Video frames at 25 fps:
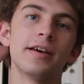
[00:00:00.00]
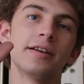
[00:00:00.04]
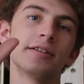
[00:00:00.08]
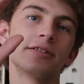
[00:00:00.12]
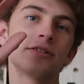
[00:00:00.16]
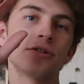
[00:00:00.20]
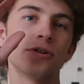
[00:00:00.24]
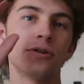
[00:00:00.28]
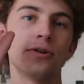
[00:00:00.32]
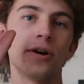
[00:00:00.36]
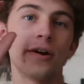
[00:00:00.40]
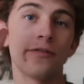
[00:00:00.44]

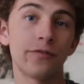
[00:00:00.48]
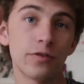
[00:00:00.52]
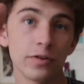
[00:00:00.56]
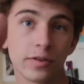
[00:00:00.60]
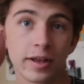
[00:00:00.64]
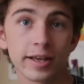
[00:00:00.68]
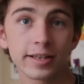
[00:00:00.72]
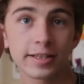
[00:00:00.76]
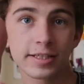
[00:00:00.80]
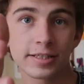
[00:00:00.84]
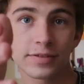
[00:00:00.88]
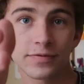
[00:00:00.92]
So if you
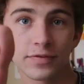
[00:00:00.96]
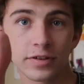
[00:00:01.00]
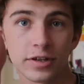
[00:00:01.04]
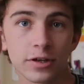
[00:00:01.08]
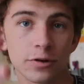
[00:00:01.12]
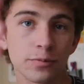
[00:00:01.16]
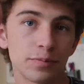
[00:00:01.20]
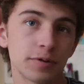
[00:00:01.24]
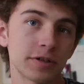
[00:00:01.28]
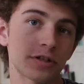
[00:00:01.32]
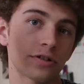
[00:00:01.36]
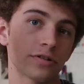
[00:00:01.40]
like this
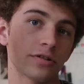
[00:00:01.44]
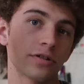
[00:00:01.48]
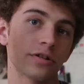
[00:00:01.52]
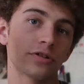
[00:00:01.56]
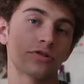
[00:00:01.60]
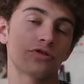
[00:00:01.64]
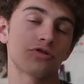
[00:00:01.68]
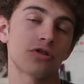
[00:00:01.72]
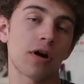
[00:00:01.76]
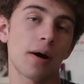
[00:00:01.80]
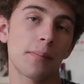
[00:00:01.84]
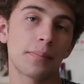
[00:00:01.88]
video, be sure to
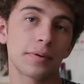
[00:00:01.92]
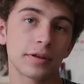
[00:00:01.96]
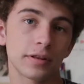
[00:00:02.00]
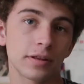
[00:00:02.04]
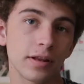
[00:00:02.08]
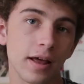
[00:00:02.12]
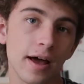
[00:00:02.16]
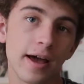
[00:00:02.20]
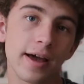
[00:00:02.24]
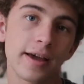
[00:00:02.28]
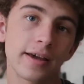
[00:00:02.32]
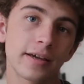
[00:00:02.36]
drop a
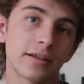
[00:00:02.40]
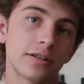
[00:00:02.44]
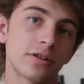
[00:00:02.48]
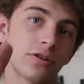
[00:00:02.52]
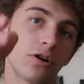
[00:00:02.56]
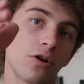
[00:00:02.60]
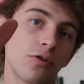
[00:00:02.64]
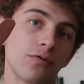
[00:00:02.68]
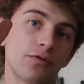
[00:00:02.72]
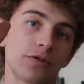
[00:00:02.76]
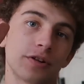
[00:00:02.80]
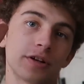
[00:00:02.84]
like.
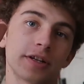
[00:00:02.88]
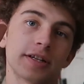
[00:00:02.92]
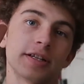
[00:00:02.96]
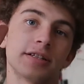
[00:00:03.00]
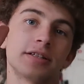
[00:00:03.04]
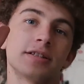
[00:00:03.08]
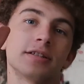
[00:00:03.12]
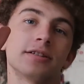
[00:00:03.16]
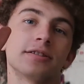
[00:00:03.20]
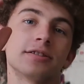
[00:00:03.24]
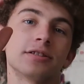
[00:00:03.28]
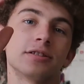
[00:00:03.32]
Don't
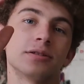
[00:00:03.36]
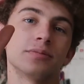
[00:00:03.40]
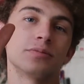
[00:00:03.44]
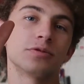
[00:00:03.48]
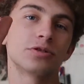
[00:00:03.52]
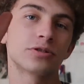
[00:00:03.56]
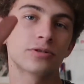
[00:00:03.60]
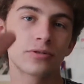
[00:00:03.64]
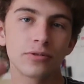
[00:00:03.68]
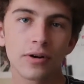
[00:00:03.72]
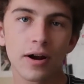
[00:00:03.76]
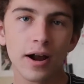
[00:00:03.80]
forget to
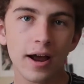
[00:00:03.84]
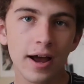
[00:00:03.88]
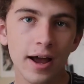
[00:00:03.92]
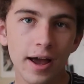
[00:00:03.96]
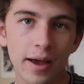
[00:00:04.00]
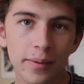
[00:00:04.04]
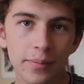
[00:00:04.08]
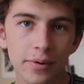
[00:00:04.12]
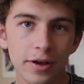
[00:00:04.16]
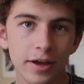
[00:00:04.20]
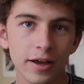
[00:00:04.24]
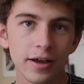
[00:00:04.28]

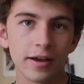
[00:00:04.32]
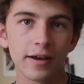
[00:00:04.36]
subscribe.